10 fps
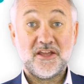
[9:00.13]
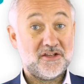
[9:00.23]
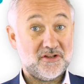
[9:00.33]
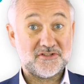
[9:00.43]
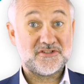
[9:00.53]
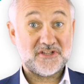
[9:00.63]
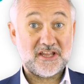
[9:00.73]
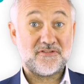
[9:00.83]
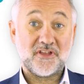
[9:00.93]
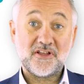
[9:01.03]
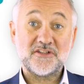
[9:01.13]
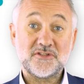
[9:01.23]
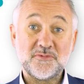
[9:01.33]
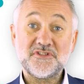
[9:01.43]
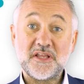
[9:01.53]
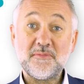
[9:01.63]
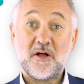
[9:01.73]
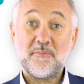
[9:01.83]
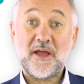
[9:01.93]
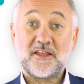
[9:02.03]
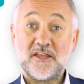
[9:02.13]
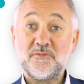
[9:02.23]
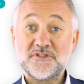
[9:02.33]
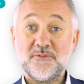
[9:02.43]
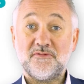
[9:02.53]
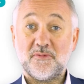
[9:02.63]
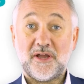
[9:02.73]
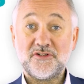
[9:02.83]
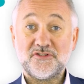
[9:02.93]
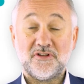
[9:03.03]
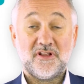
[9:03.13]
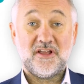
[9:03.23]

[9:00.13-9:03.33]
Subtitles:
you can see if the customer's emailed back in with some information.